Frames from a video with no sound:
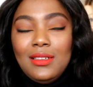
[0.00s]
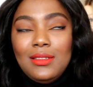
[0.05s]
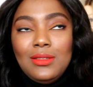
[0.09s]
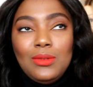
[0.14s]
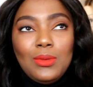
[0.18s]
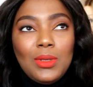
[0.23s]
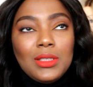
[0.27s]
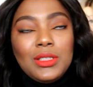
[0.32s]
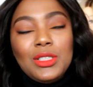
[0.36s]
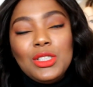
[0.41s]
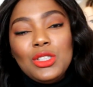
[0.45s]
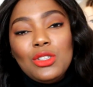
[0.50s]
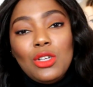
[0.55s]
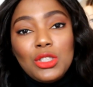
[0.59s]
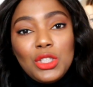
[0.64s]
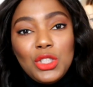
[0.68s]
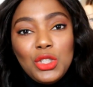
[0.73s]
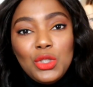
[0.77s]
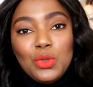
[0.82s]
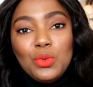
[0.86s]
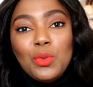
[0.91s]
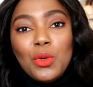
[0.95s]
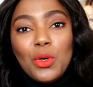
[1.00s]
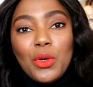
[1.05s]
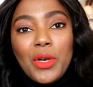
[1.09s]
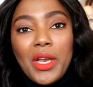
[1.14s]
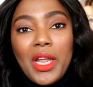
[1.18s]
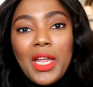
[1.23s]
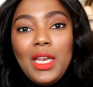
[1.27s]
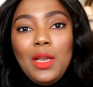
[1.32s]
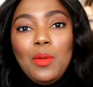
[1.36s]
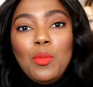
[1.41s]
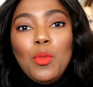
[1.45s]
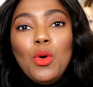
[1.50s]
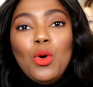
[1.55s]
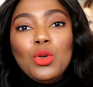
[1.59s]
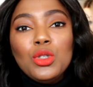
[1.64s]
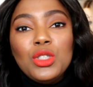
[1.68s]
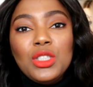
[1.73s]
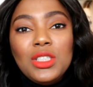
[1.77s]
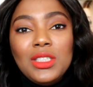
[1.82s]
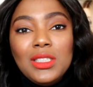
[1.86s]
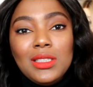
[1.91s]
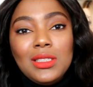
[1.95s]
Well, she's not newborn anymore,
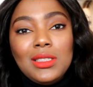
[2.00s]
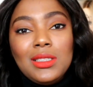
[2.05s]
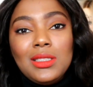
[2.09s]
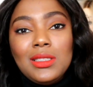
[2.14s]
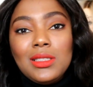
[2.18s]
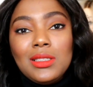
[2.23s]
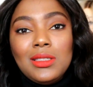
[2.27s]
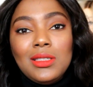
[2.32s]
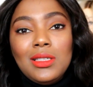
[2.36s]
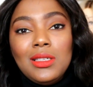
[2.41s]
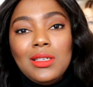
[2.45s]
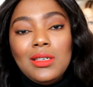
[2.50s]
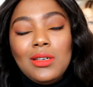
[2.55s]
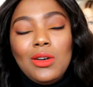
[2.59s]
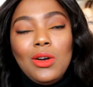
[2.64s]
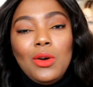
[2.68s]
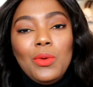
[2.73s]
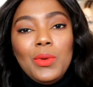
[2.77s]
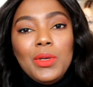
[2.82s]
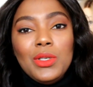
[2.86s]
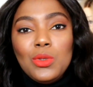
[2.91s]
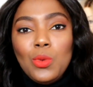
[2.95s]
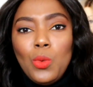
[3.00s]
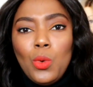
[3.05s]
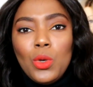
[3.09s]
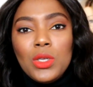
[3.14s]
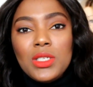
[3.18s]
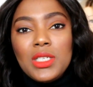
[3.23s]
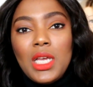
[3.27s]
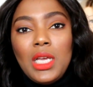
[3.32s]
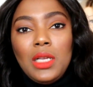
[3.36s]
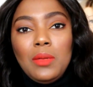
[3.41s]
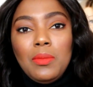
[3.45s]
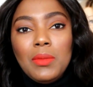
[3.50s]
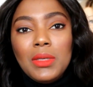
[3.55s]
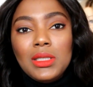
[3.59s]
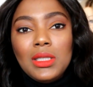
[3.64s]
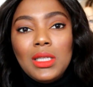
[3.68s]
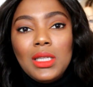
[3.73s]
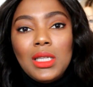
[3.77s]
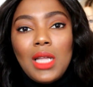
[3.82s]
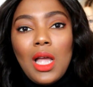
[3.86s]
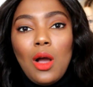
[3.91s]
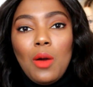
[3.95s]
she's going towards 8 months
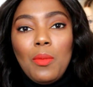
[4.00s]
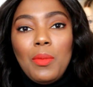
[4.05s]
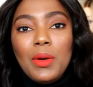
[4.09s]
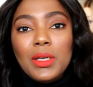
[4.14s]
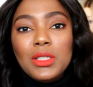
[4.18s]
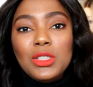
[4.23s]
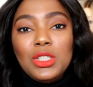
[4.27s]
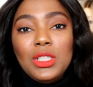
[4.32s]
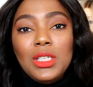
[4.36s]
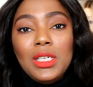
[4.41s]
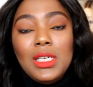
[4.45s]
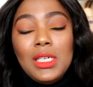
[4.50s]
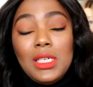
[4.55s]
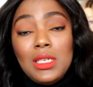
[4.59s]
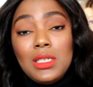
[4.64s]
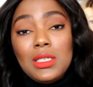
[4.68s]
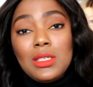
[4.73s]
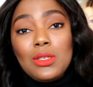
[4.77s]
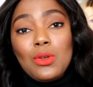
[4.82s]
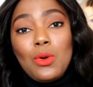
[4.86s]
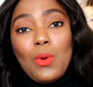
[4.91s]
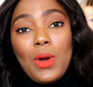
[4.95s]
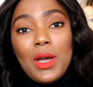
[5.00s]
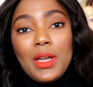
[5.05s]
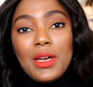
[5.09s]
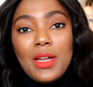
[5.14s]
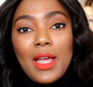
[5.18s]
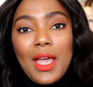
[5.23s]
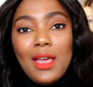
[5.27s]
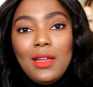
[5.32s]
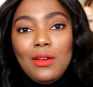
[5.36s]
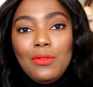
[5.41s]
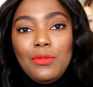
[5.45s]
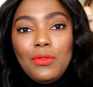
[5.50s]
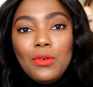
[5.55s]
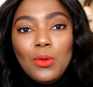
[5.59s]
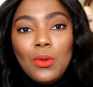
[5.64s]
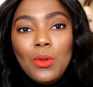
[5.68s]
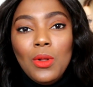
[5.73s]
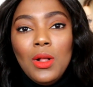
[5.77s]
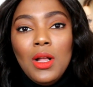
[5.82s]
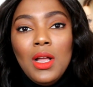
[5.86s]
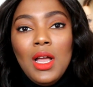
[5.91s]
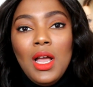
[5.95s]
now, but she is quite a
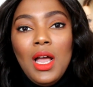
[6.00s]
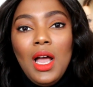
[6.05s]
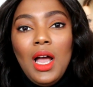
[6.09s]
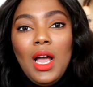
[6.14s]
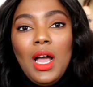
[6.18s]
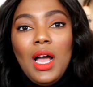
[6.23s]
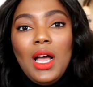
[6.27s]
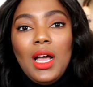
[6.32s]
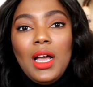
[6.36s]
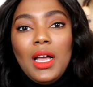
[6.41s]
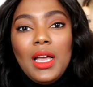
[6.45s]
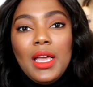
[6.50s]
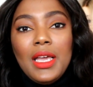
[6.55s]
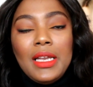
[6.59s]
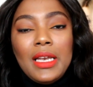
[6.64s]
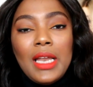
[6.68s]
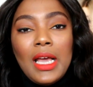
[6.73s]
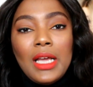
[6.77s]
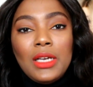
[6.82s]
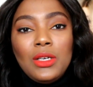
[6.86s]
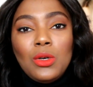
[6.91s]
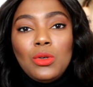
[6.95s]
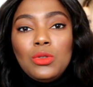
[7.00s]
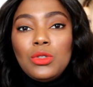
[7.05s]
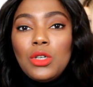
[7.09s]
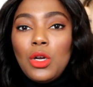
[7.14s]
handful, and I don't